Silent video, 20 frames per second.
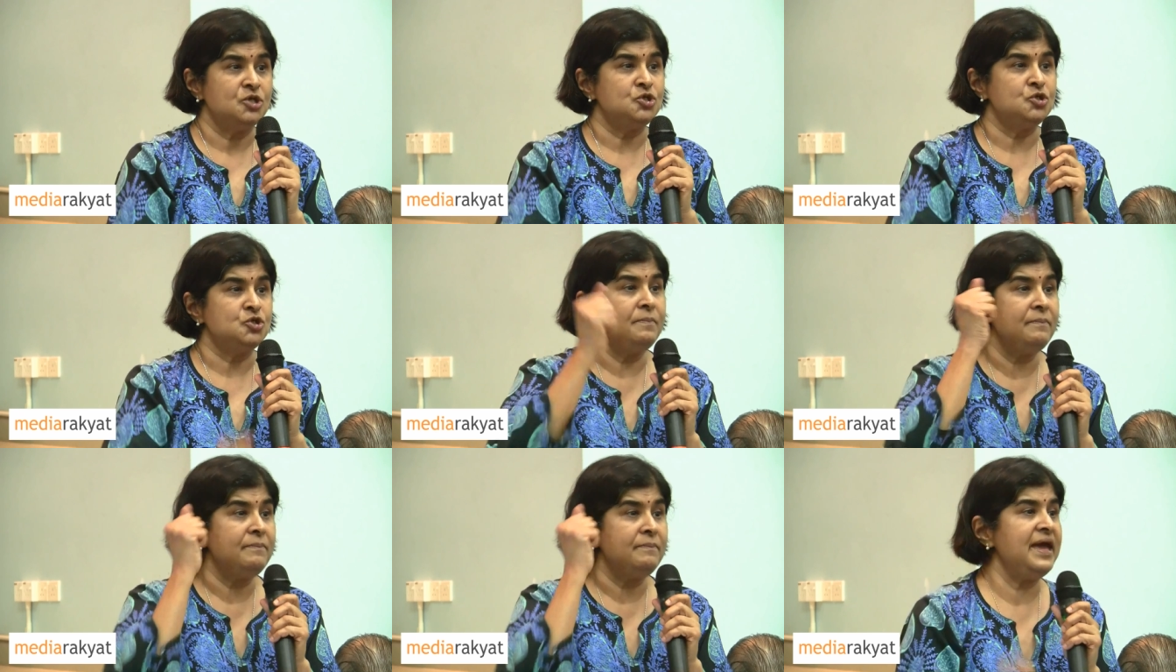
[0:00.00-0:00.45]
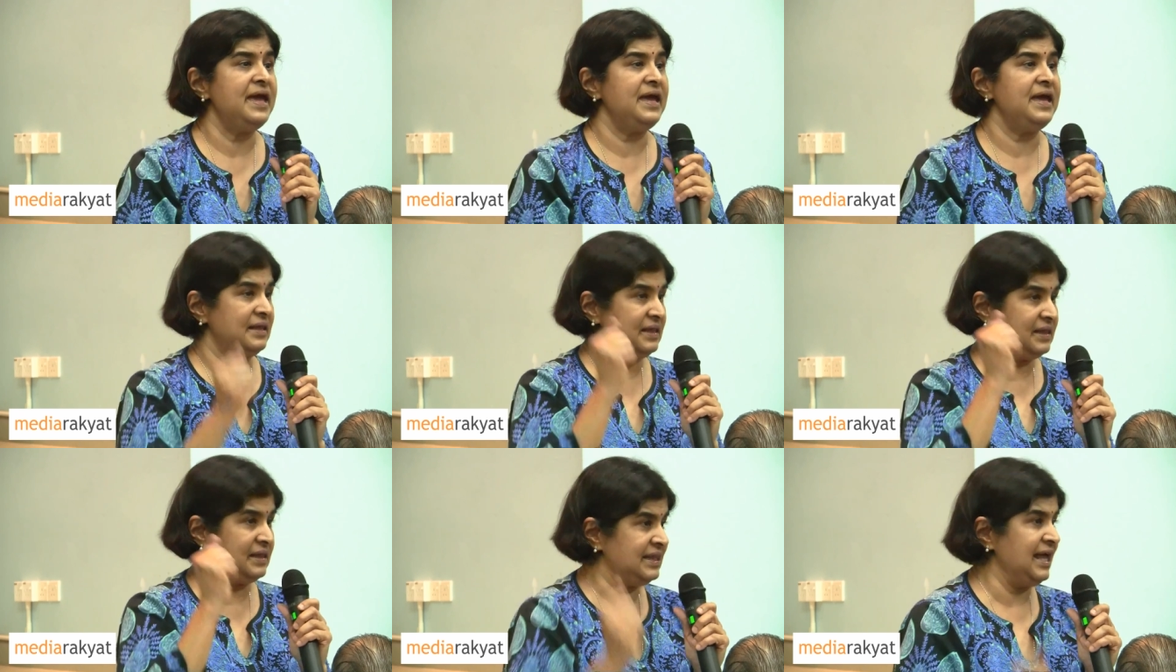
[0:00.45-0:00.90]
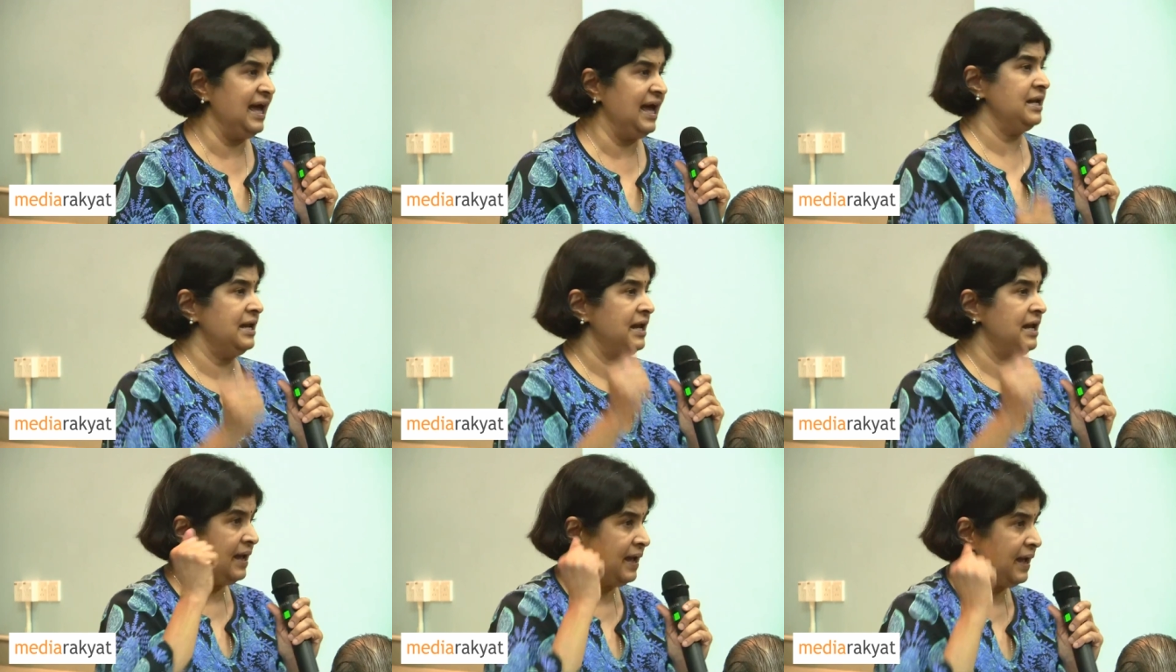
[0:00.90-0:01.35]
to make
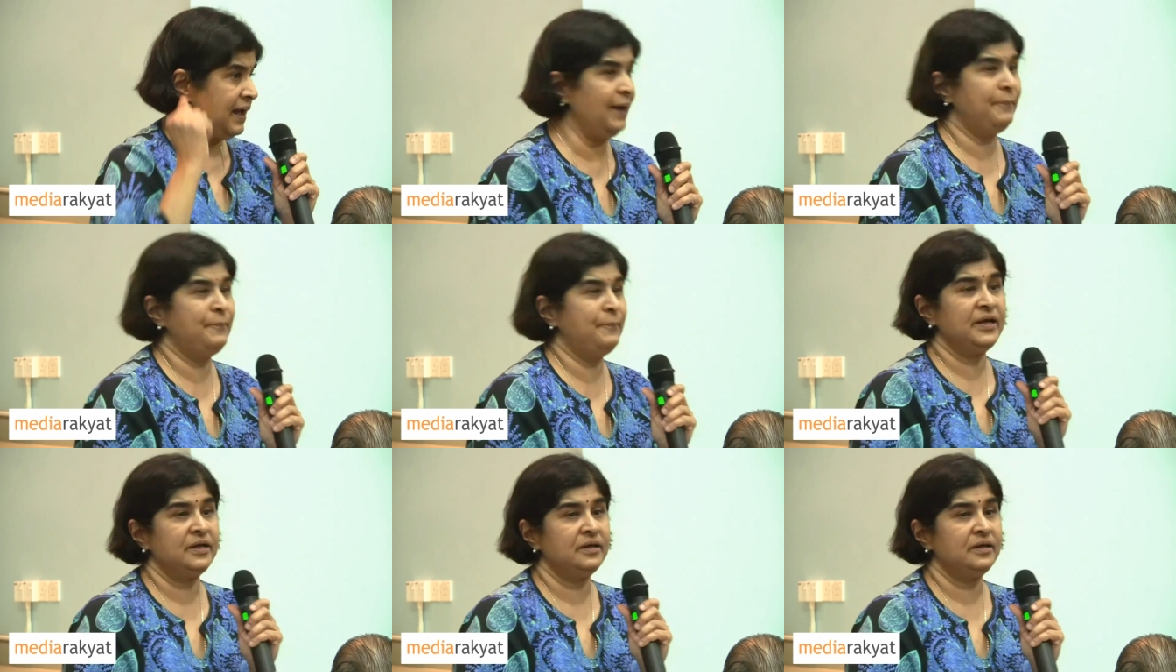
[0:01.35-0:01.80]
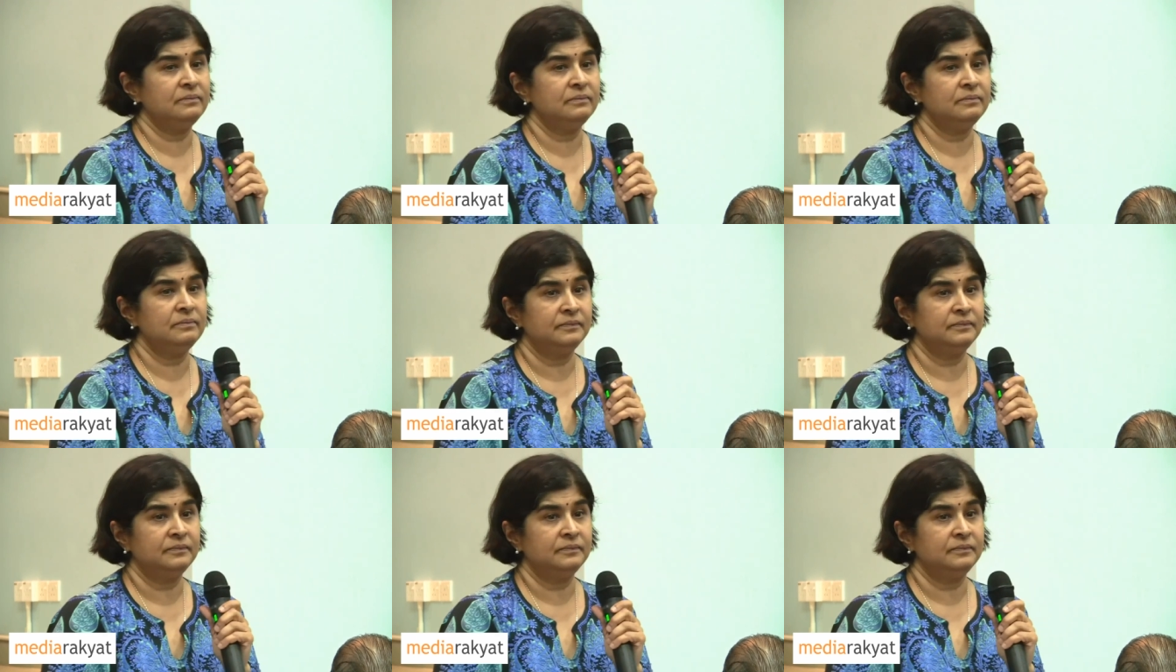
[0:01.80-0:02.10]
that happen.